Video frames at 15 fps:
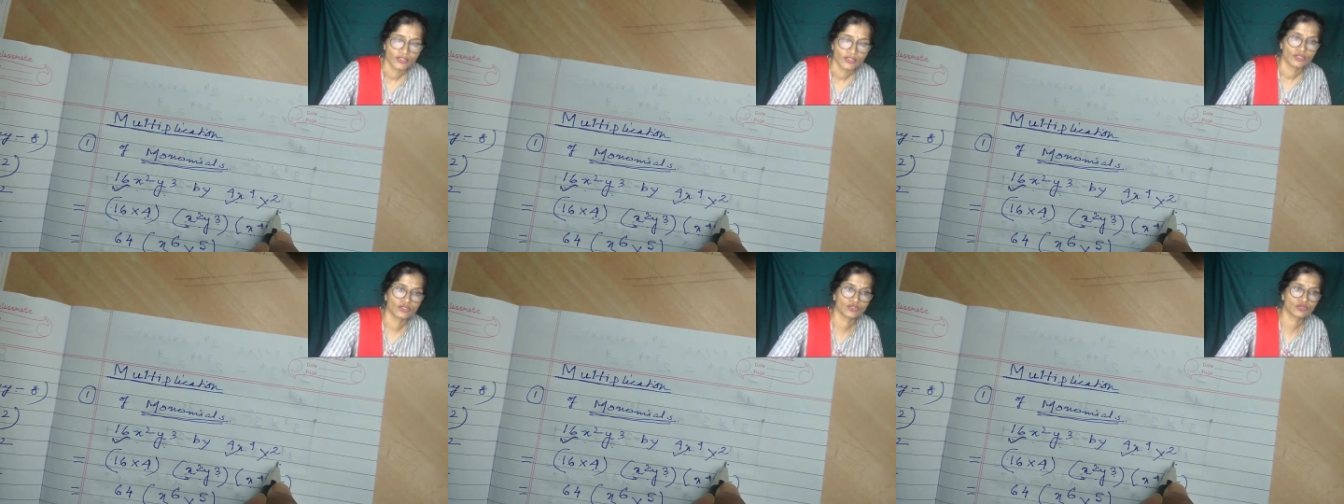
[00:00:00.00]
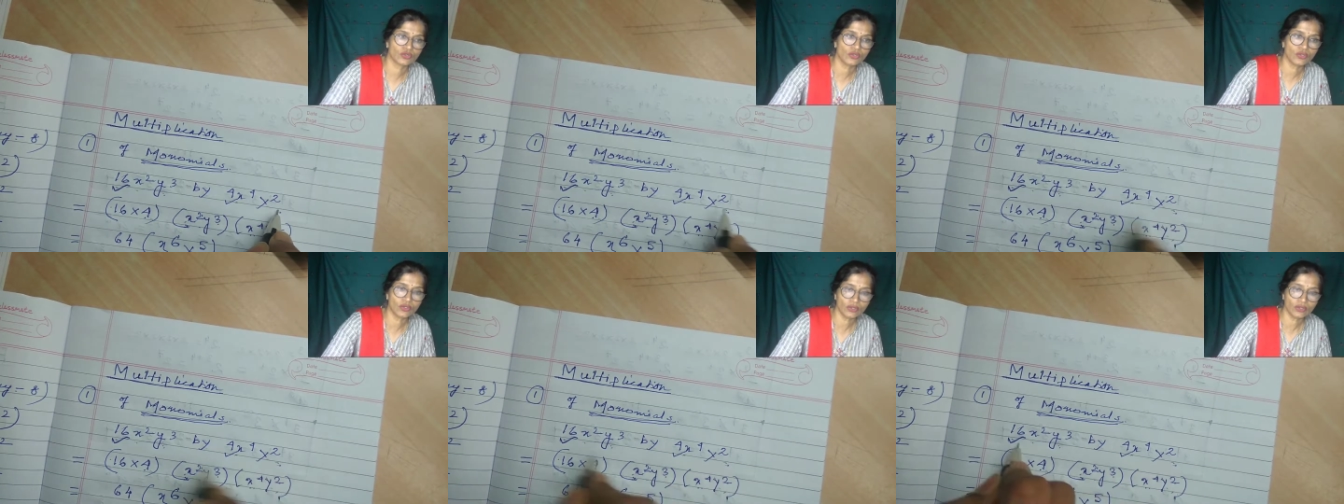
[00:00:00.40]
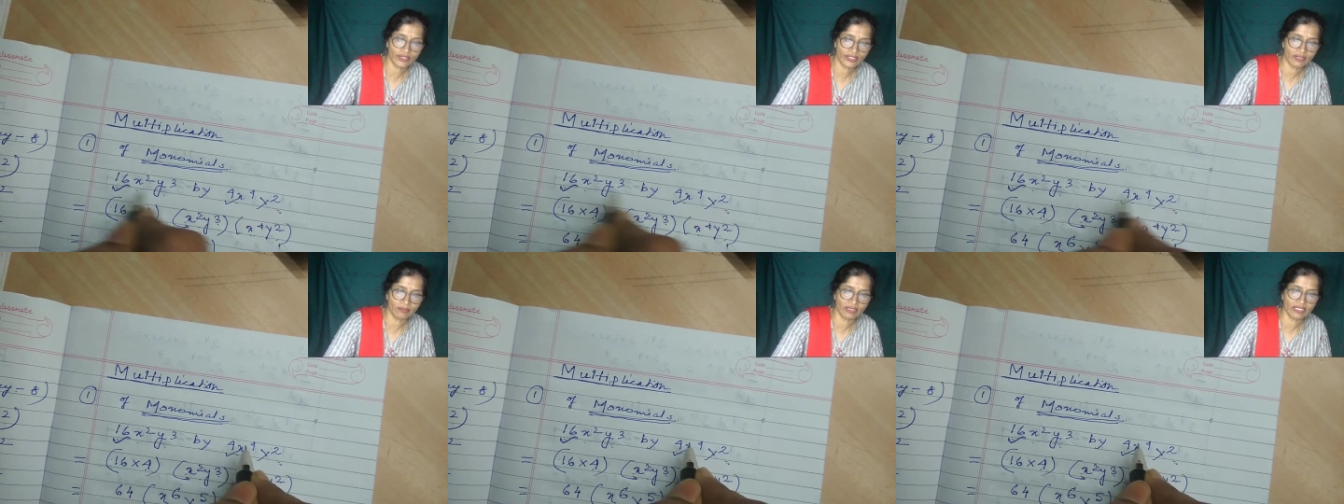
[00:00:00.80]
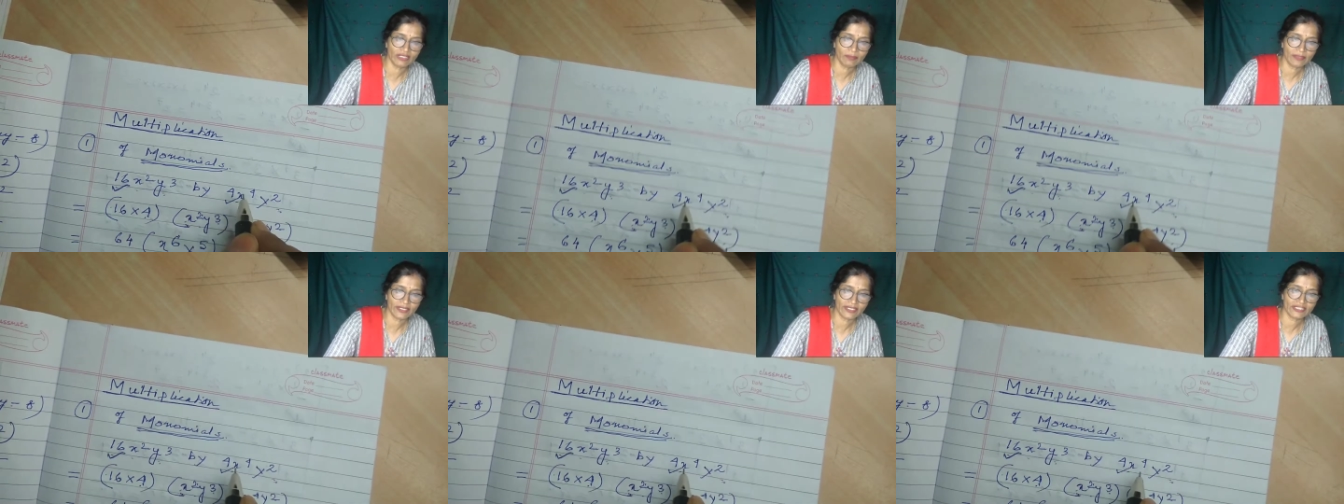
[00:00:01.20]
So in
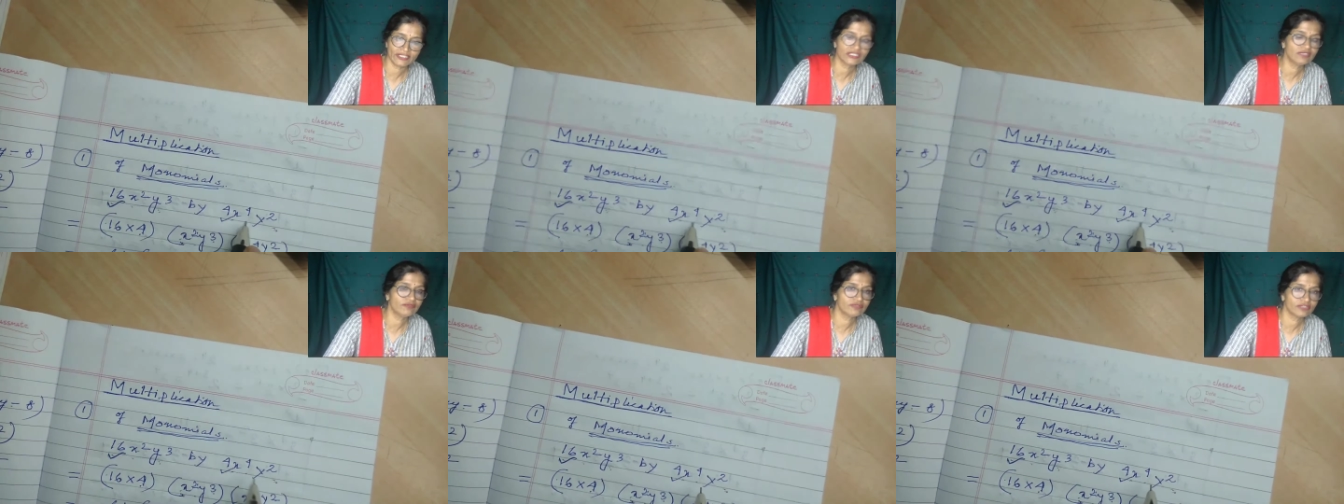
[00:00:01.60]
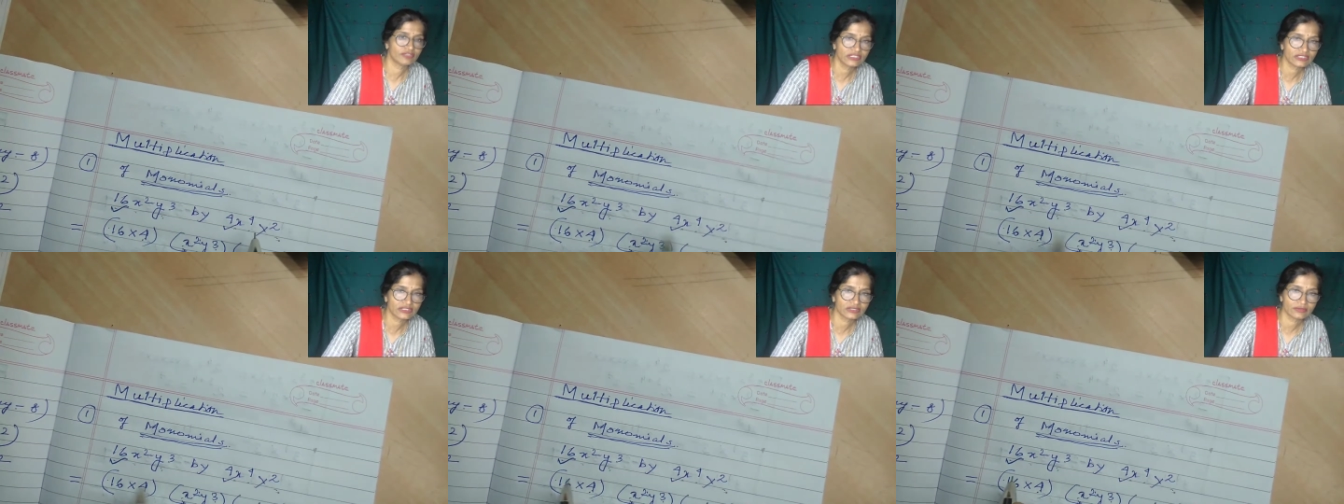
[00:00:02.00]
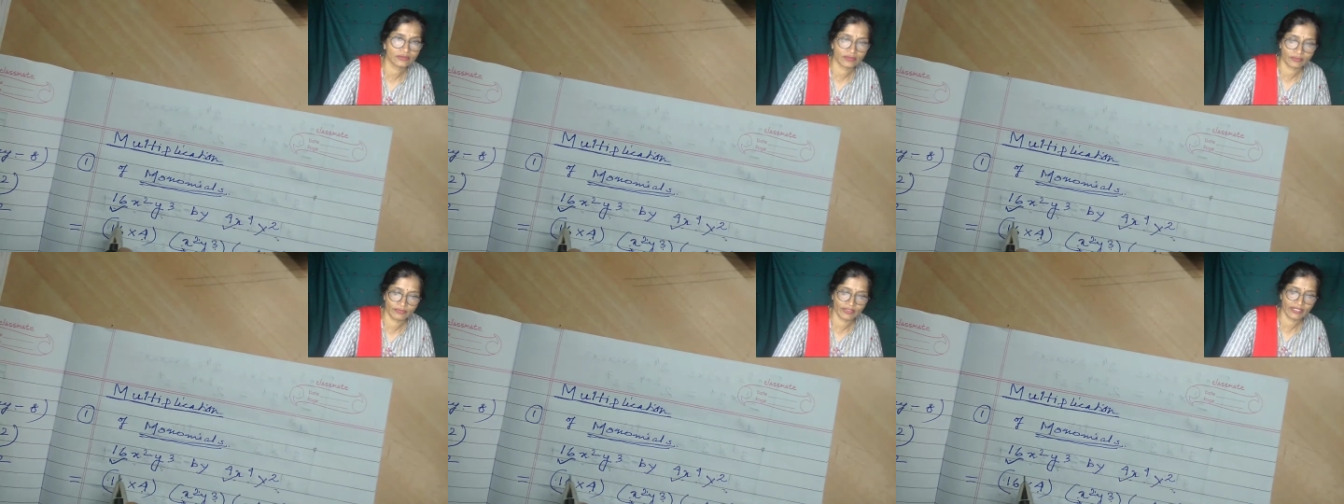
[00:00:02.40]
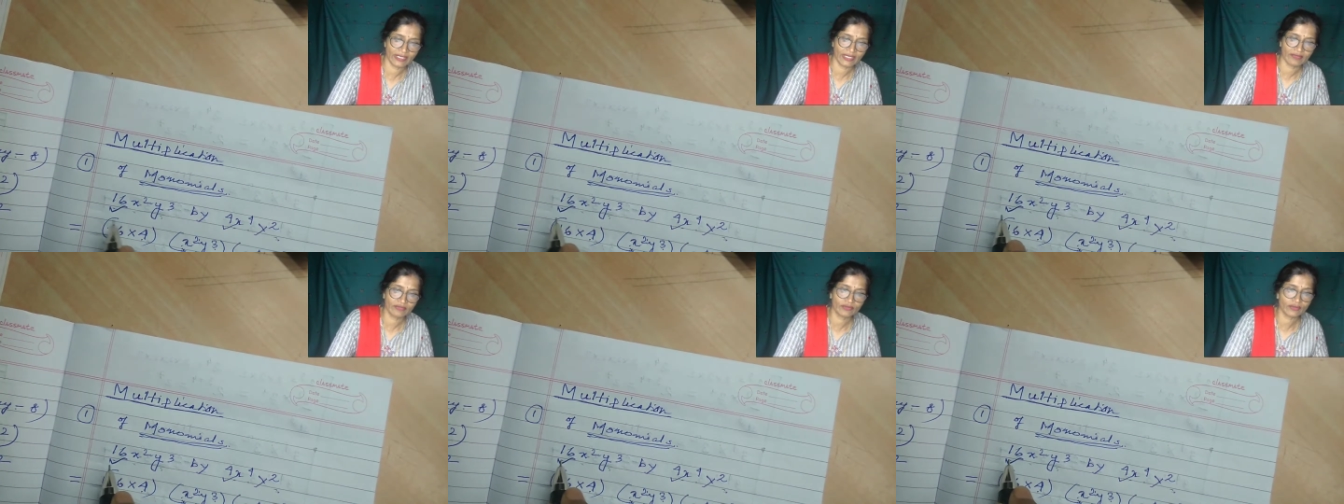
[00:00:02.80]
multiplication, first we
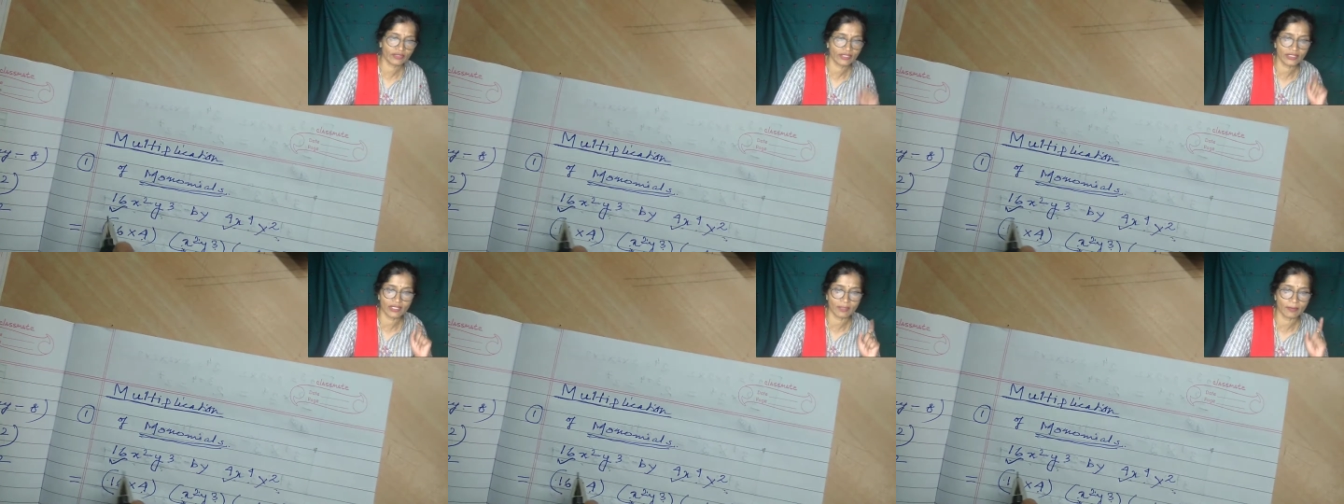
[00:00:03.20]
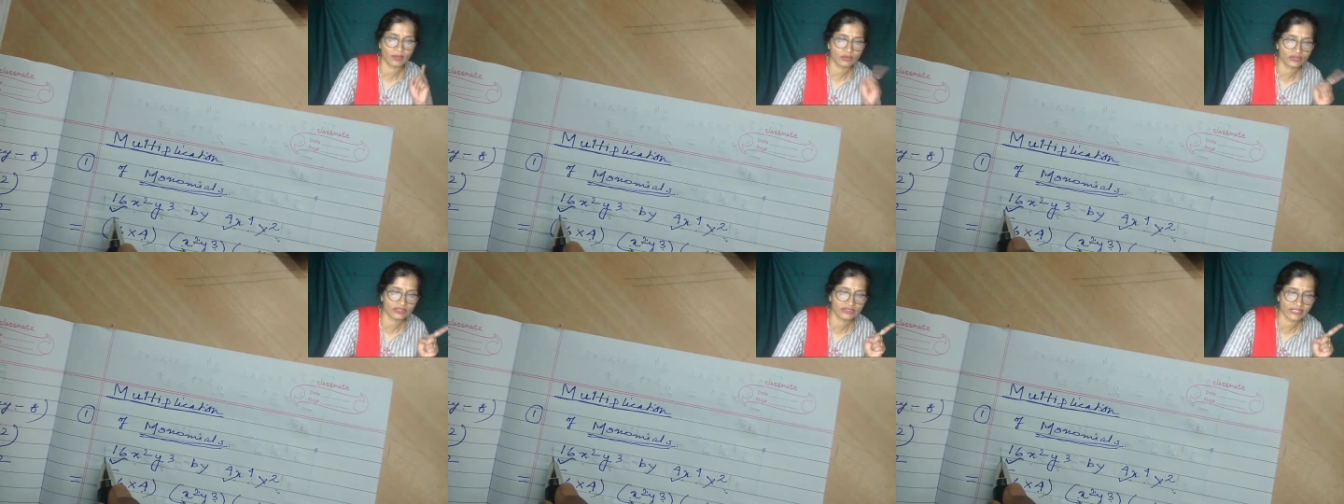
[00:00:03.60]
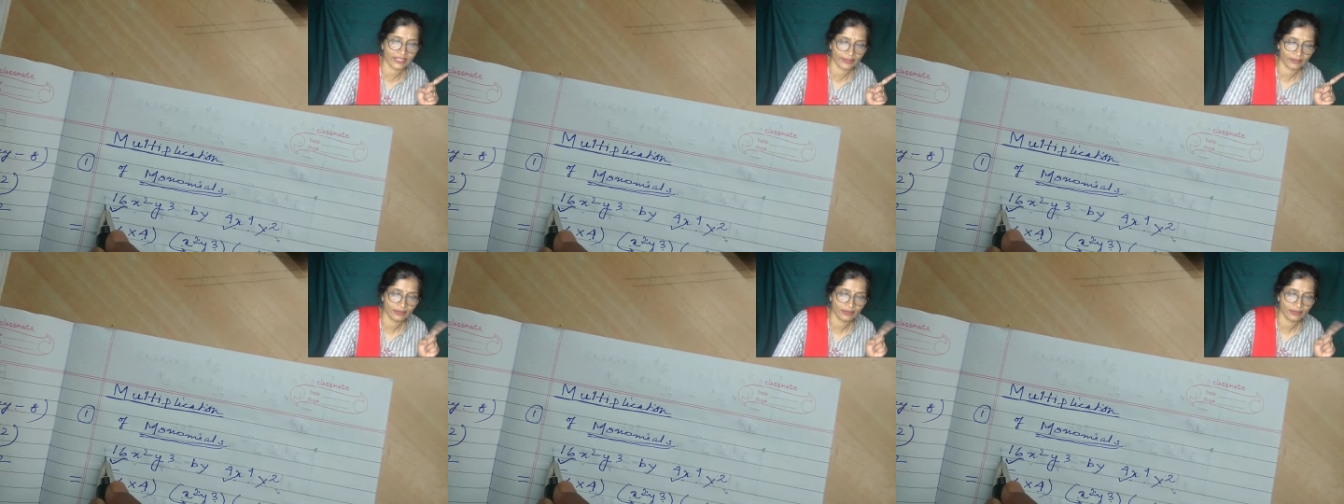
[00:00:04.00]
have to think about the sign.